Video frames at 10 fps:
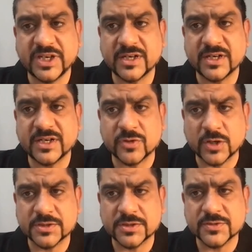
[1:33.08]
we had
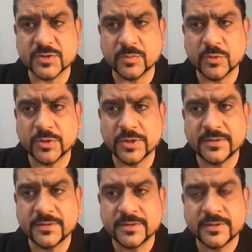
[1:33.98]
enough doctors
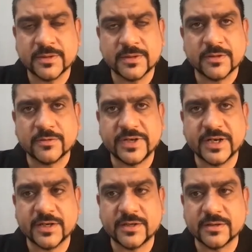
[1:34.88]
onboarded,
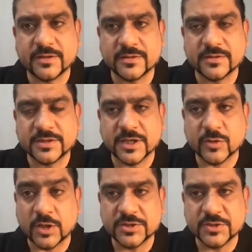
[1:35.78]
we had the
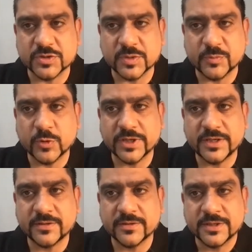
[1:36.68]
technology to
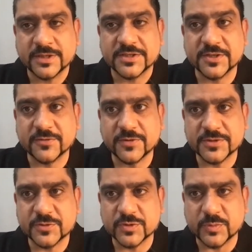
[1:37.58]
support it,
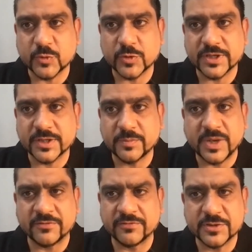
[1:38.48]
servers to support it,
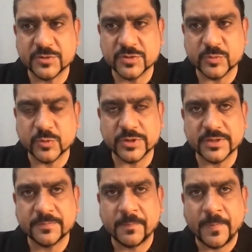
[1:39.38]
bandwidth to
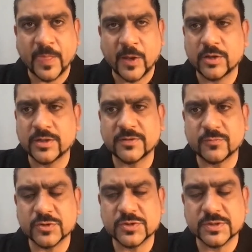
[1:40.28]
support it. All
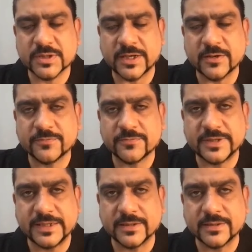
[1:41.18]
that was kind
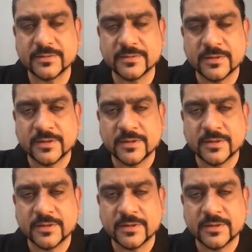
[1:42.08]
of needed.